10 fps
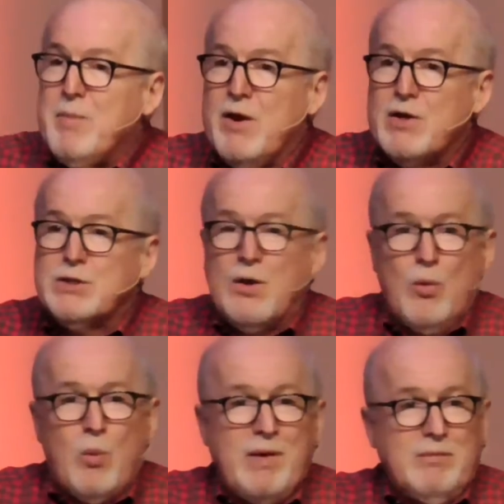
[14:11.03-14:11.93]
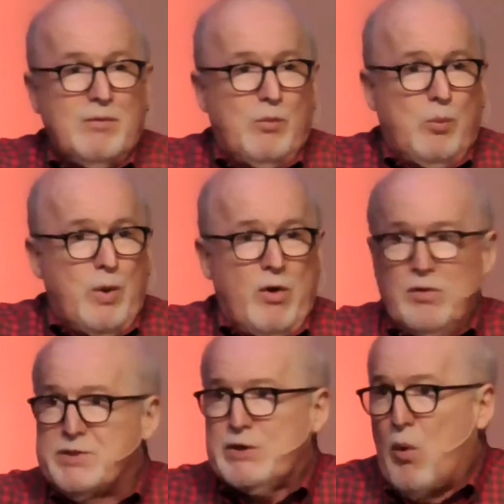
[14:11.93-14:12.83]
because what we're
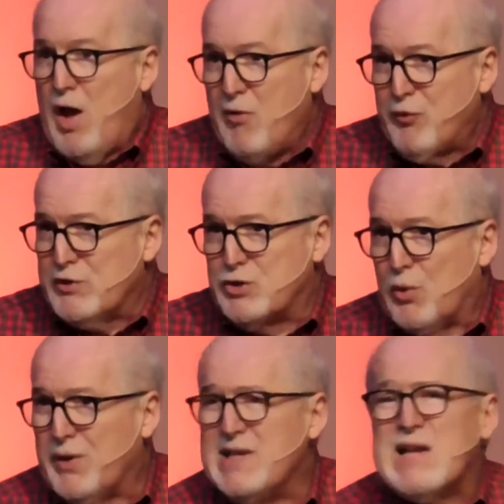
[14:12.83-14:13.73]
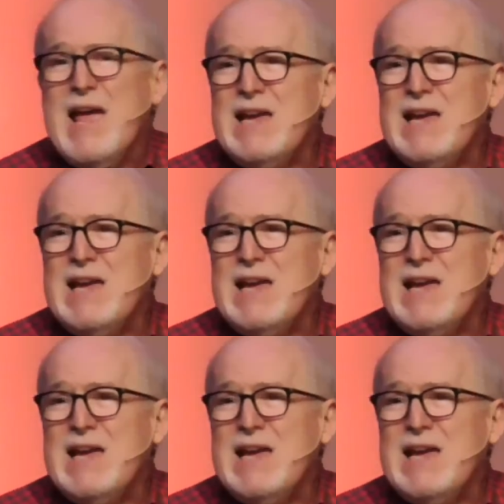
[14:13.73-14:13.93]
so often told is